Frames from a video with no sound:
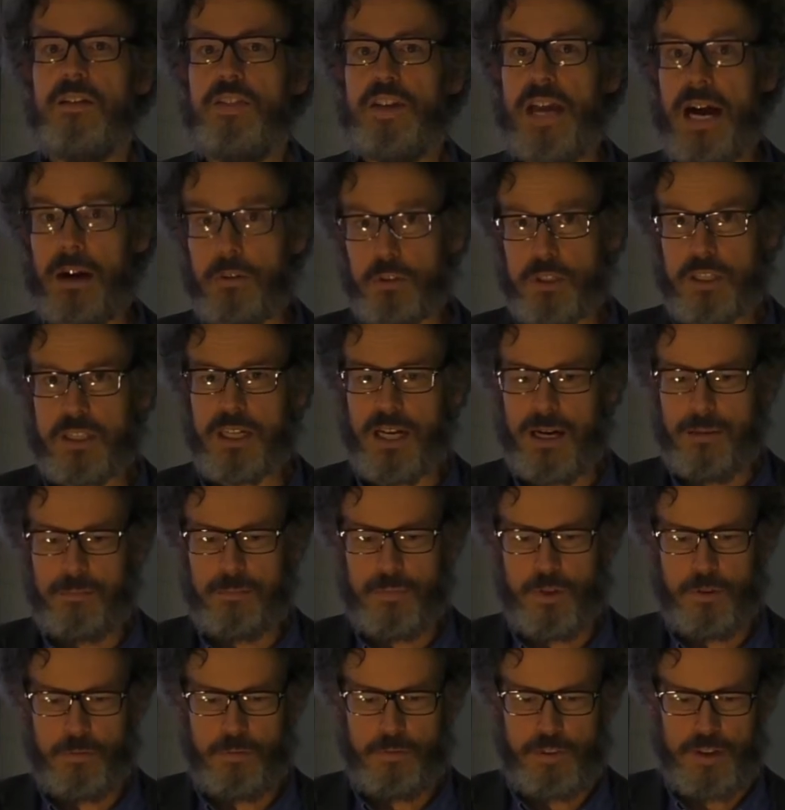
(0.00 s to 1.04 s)
the
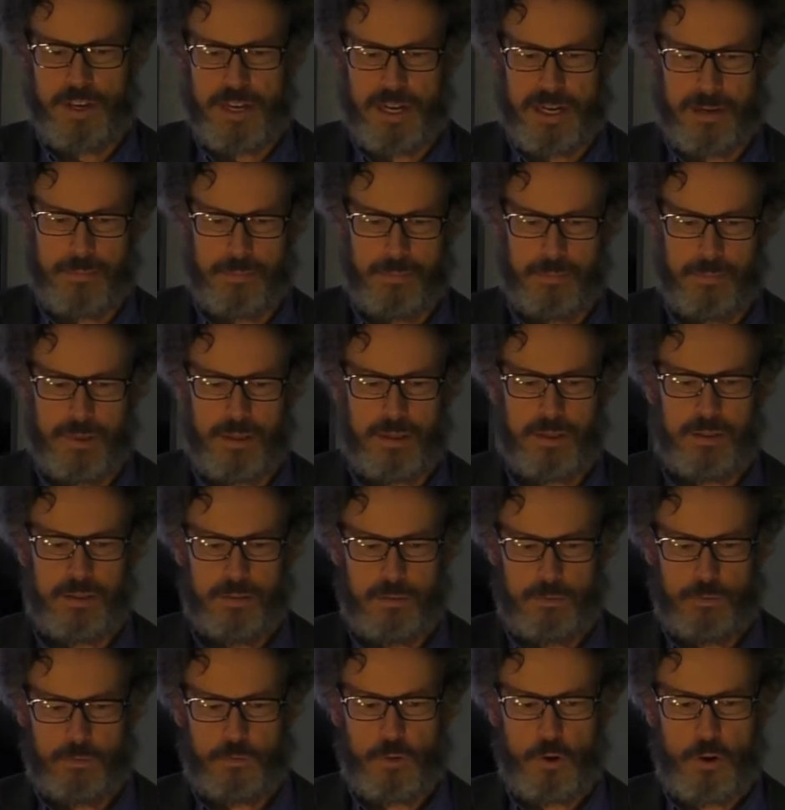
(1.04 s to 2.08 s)
outcome of the game.
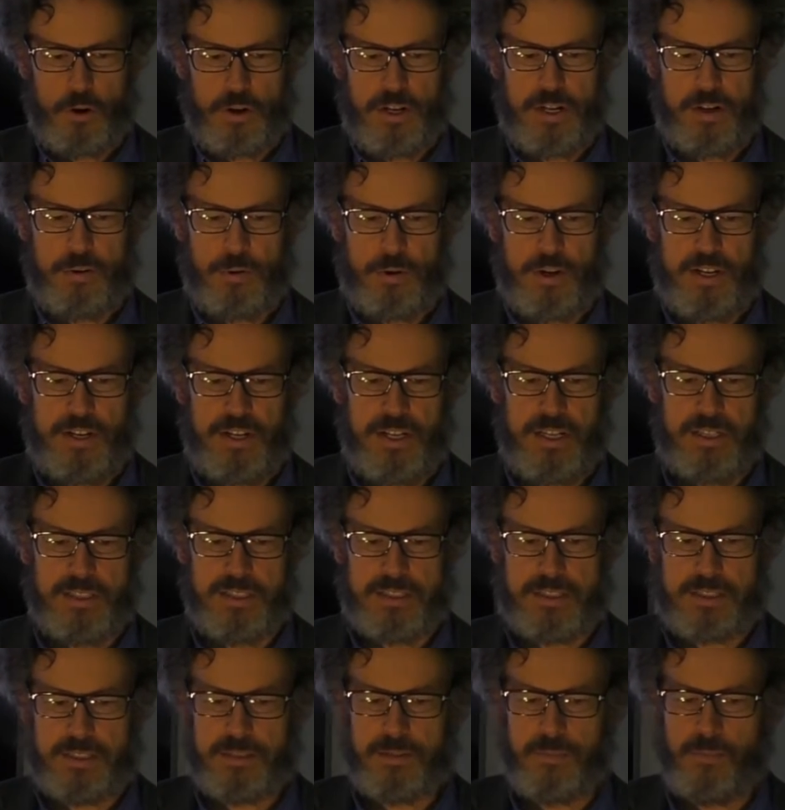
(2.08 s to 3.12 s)
Four
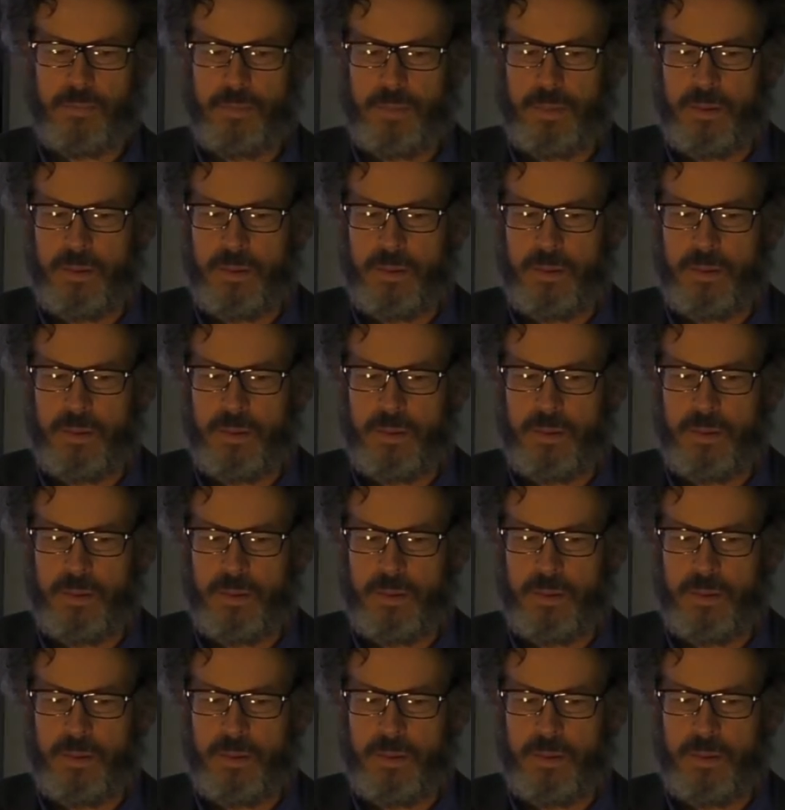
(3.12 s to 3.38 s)
ingredients.